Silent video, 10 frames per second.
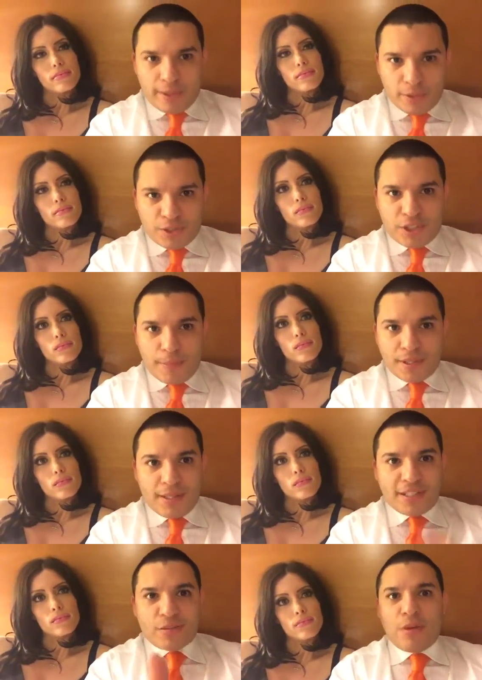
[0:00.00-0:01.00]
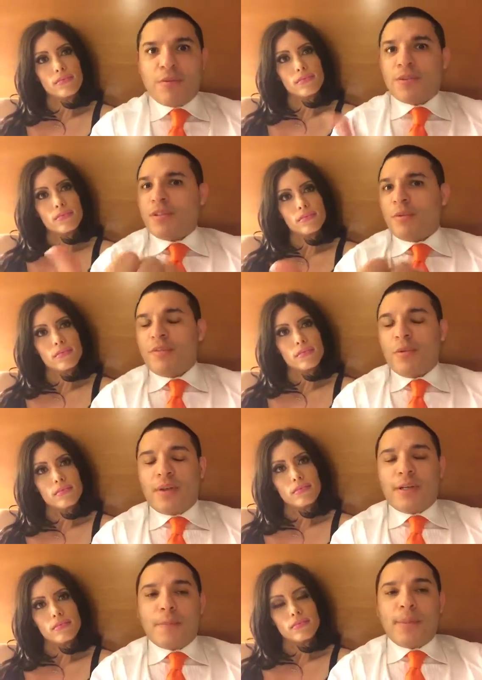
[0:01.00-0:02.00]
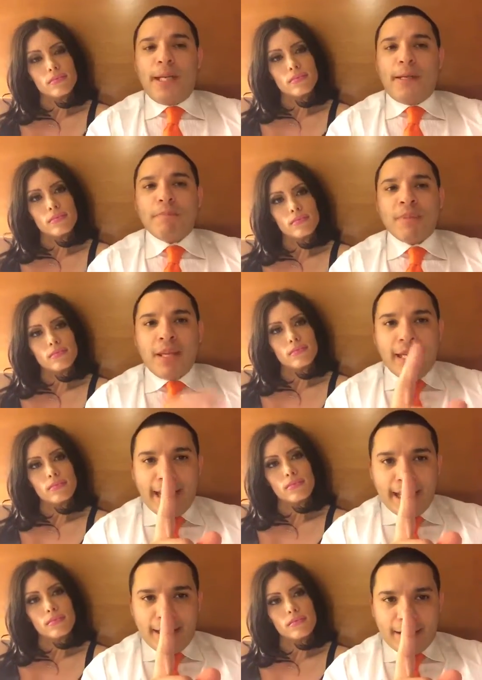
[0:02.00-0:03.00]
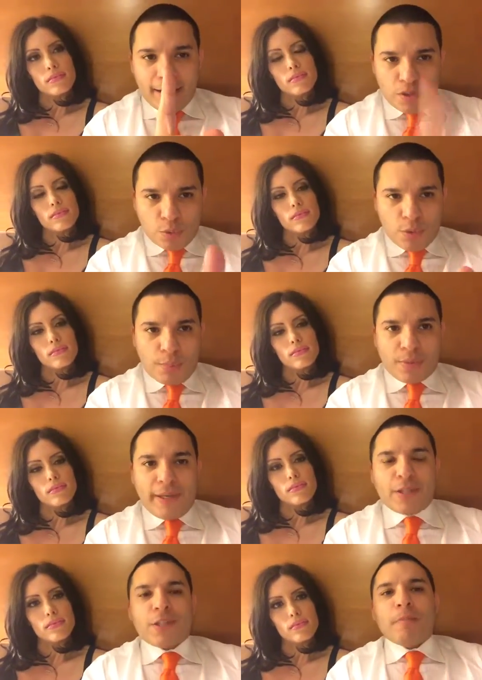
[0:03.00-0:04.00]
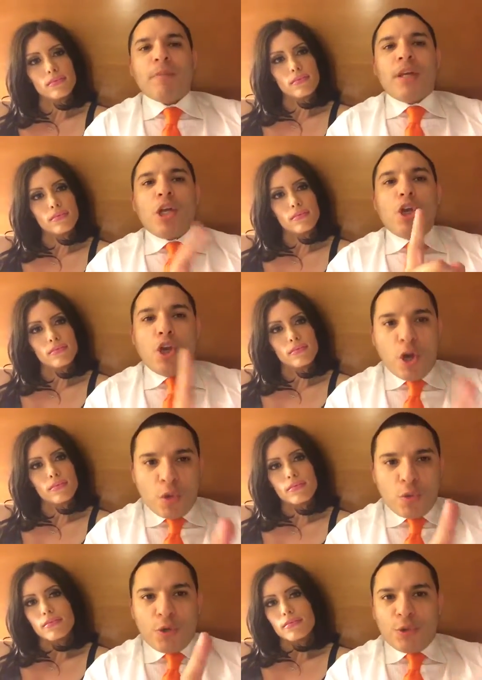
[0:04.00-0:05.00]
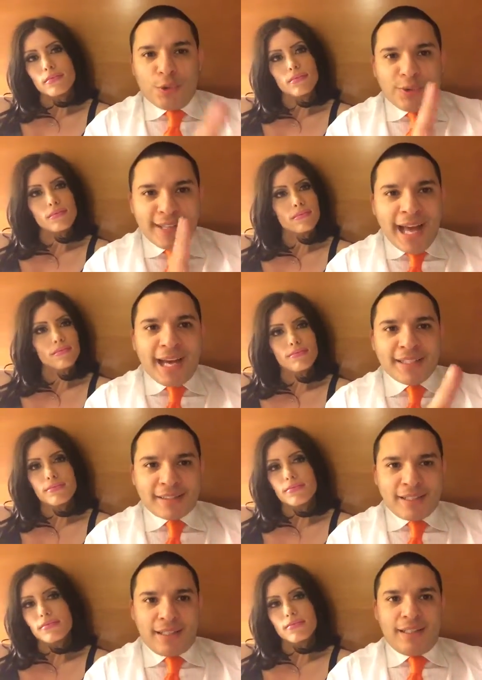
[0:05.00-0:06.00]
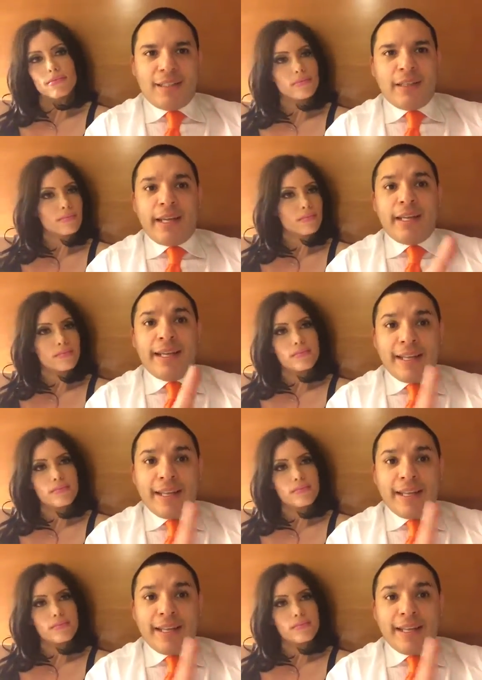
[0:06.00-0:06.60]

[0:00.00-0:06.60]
Speaker 1: dealerships in the last 12 years that we've owned the company. And here's what we preach. No, you do not send an